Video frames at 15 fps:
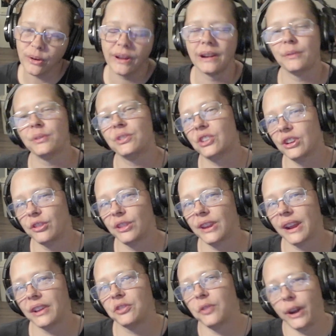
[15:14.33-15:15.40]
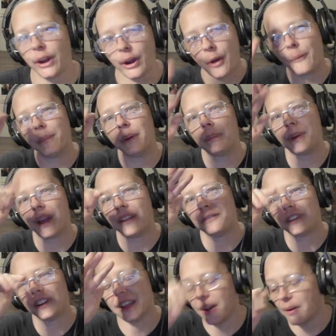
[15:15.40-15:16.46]
and I'll see you in the next video. Bye bye
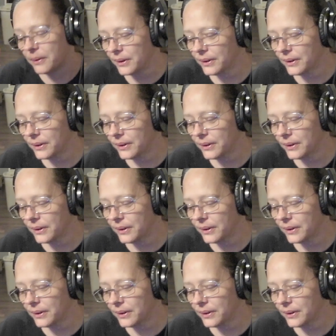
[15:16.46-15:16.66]
for now.